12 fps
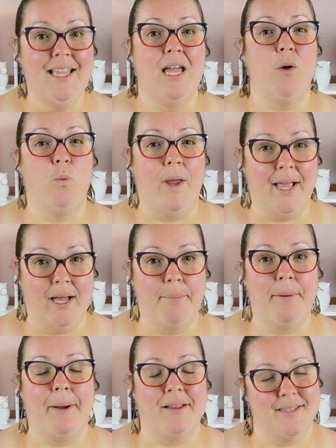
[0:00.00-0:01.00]
and wake
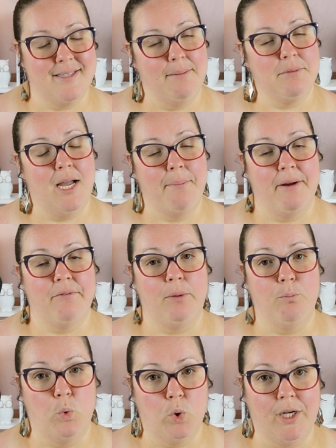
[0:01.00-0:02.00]
up about the same time every
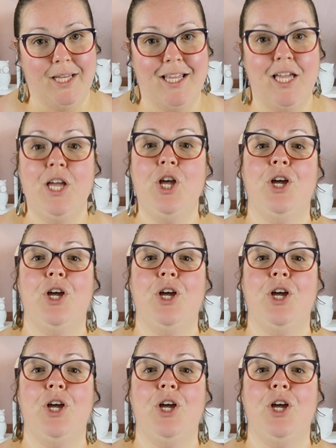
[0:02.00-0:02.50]
morning.